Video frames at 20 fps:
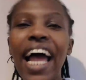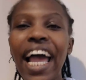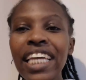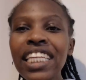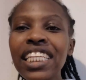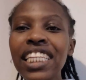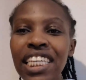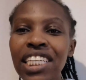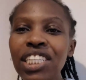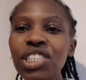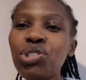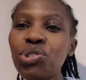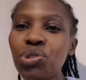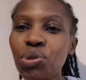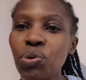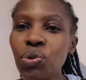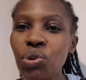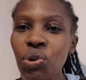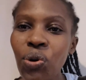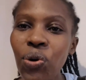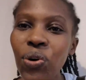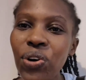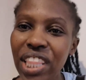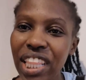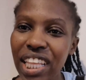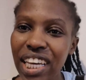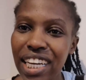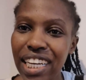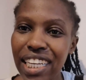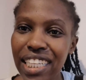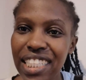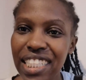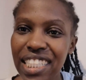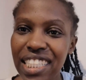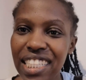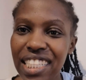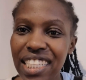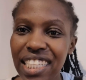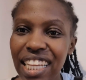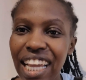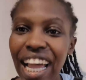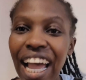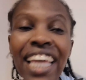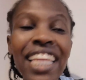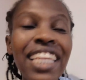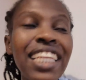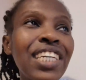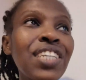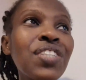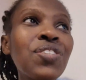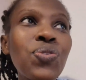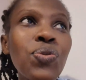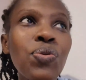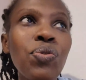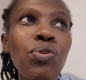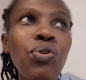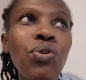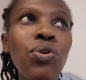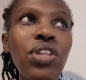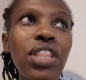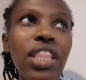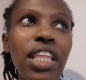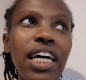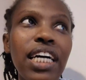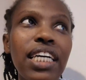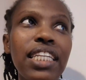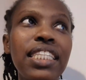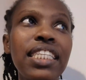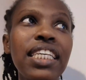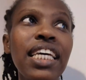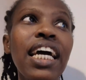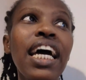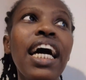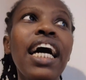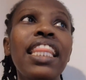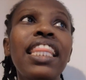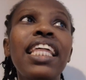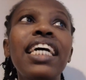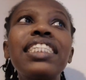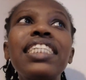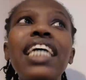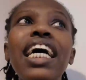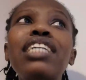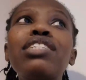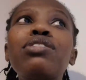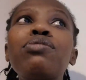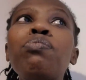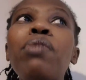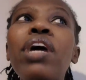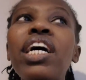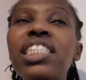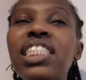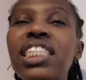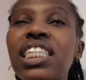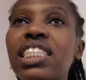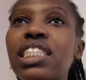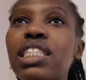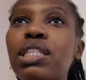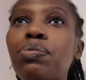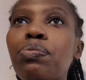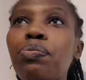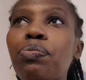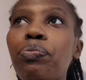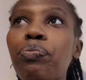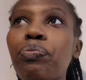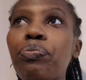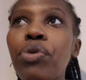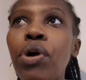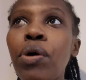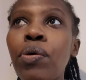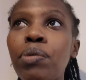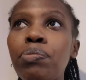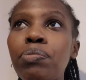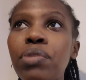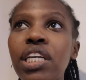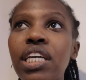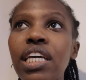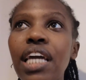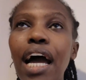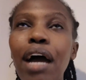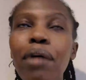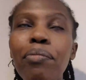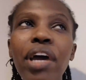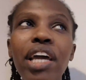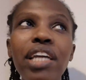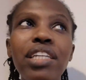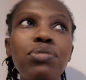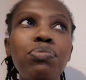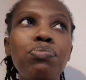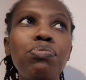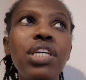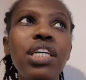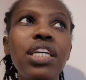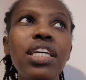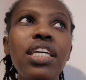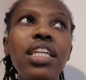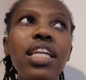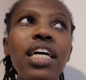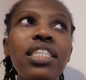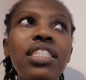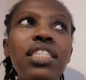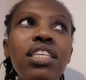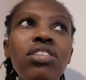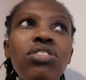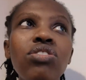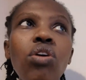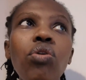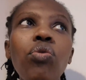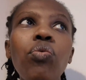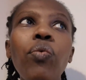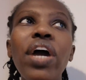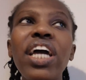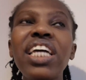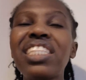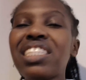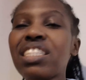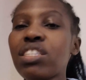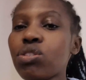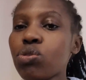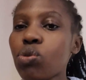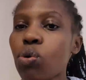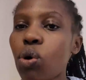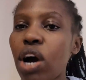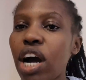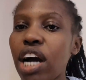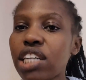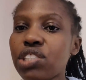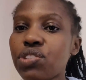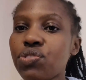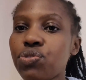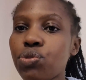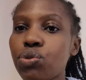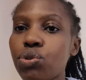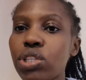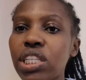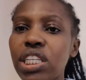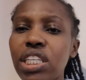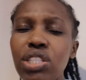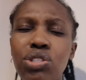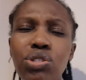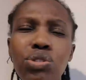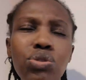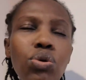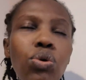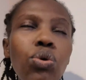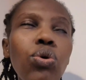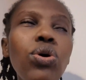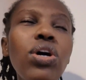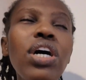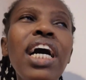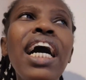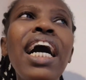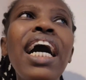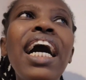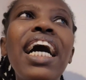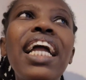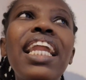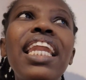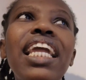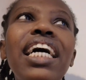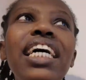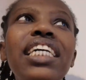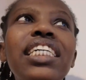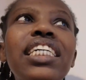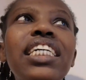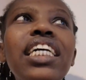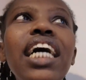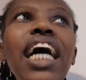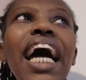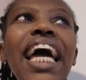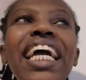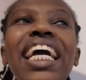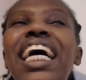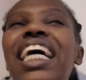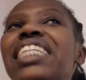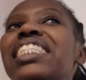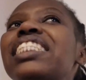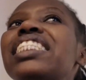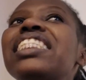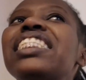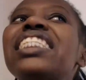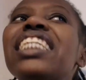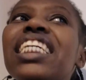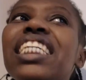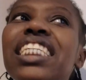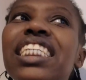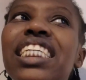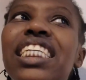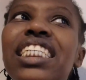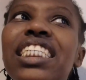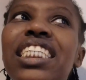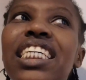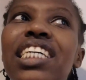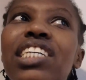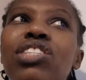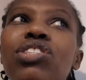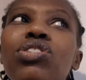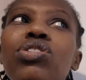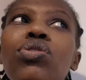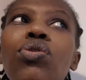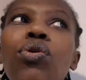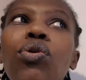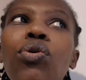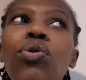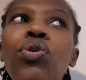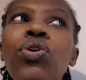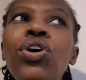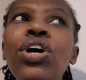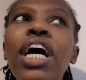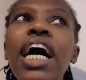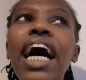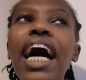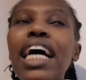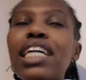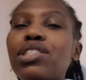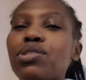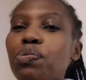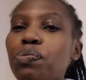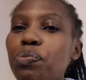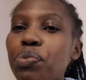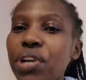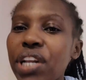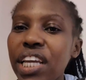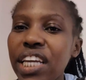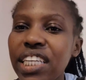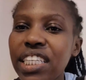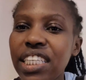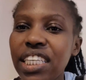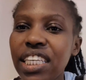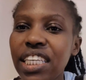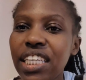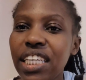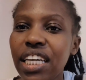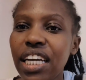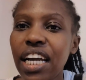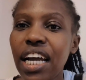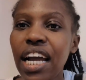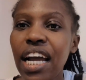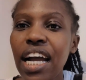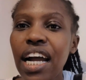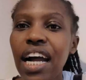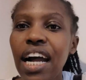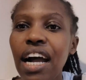i need to know that i need to know that that as much as probably i might be in a season where it's so hurtful it's so like i can't take it it's so heartbreaking